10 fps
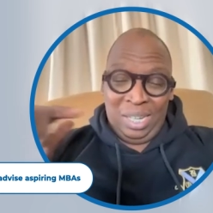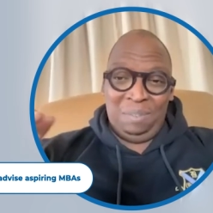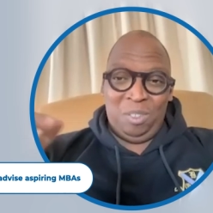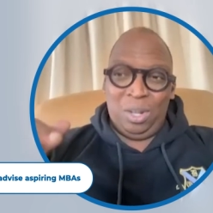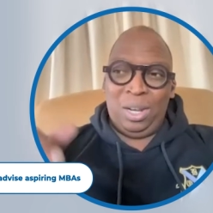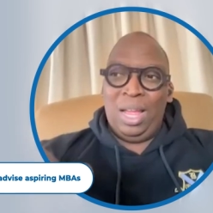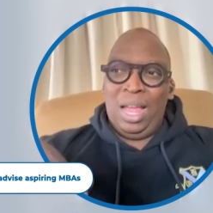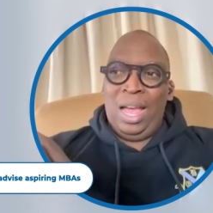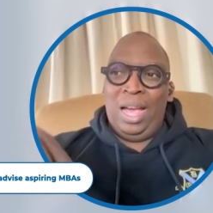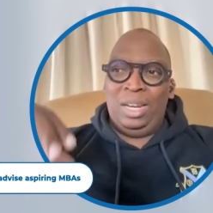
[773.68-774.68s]
individual.
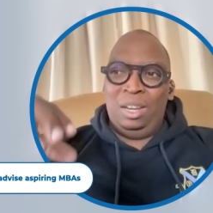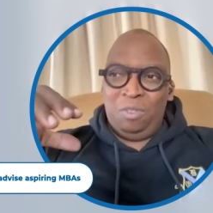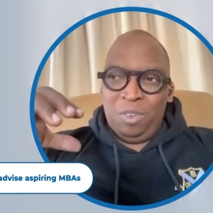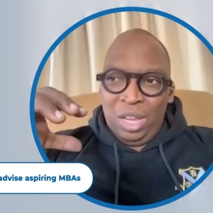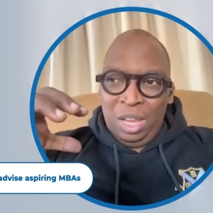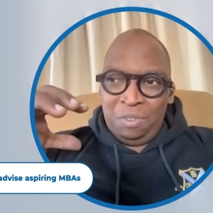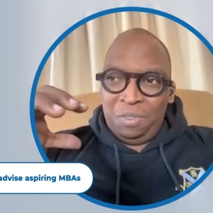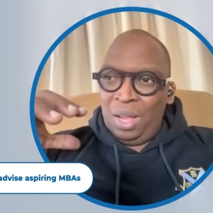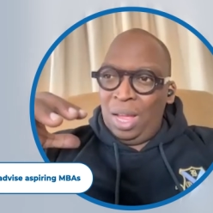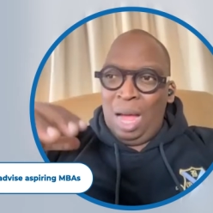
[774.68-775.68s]

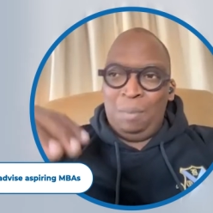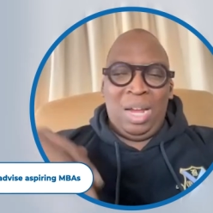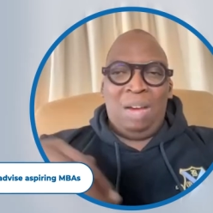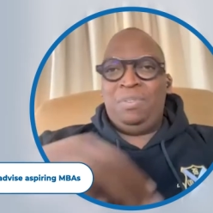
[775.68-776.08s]
And